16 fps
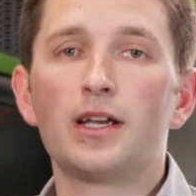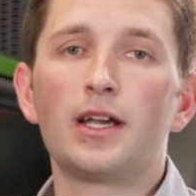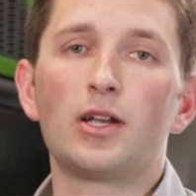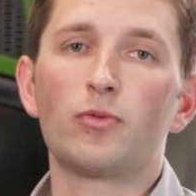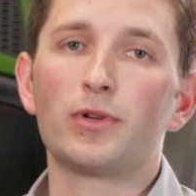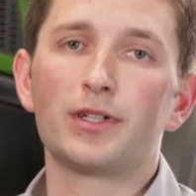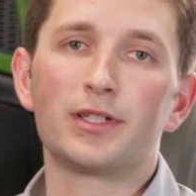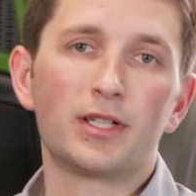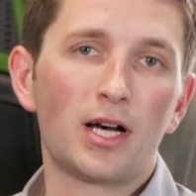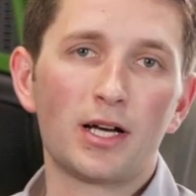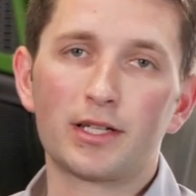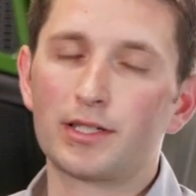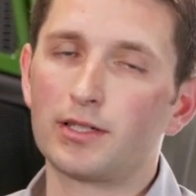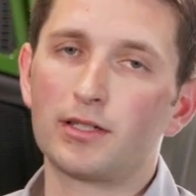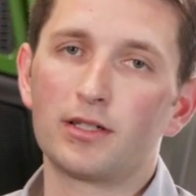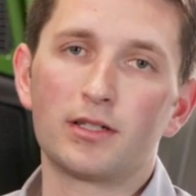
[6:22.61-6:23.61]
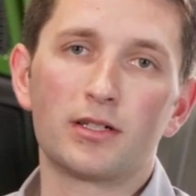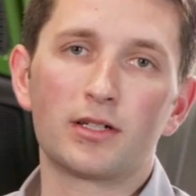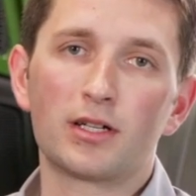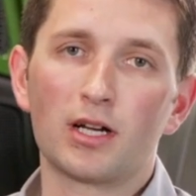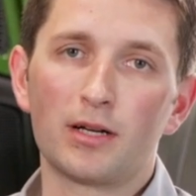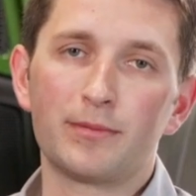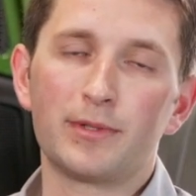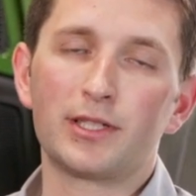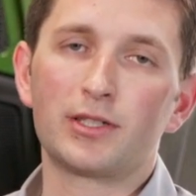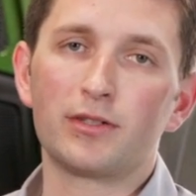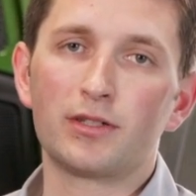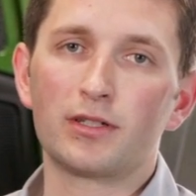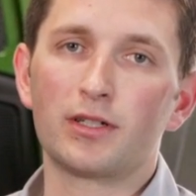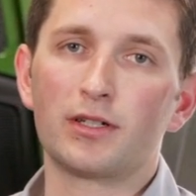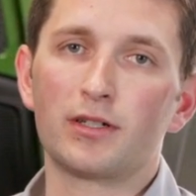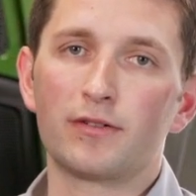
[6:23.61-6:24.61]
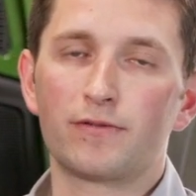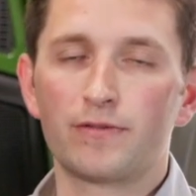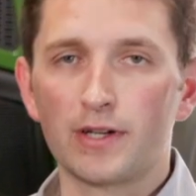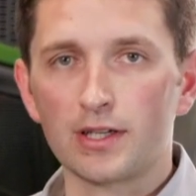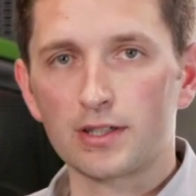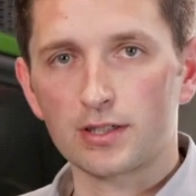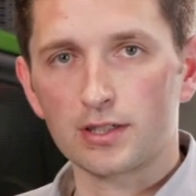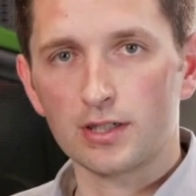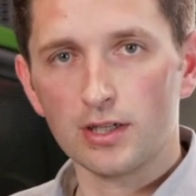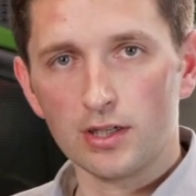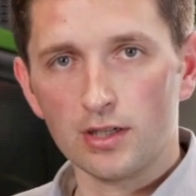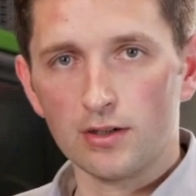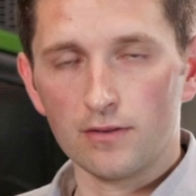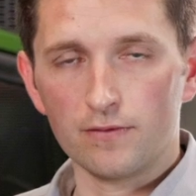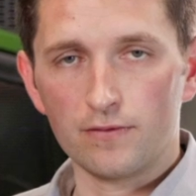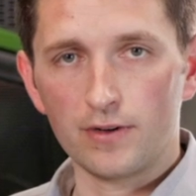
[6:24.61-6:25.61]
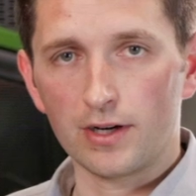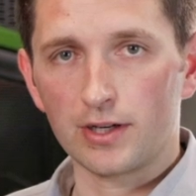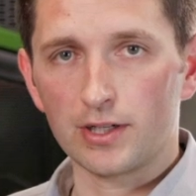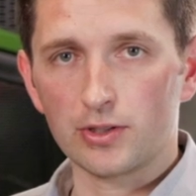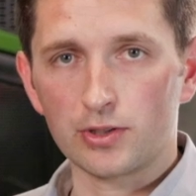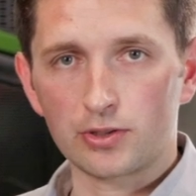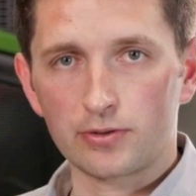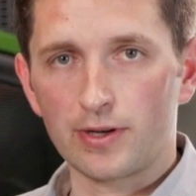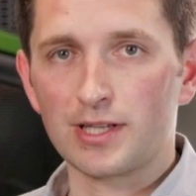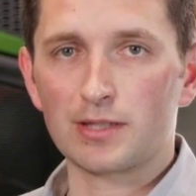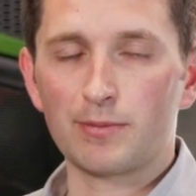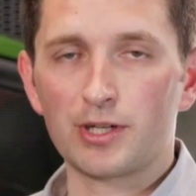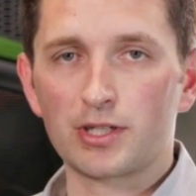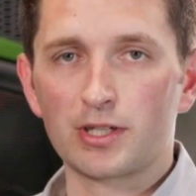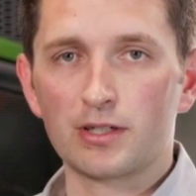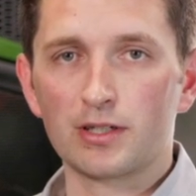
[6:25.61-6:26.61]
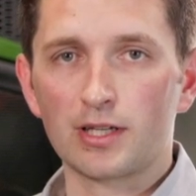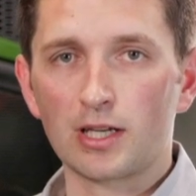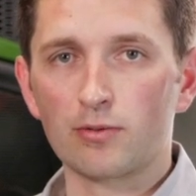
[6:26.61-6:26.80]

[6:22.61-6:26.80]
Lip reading: it will not come into the Fendt Vario transmission.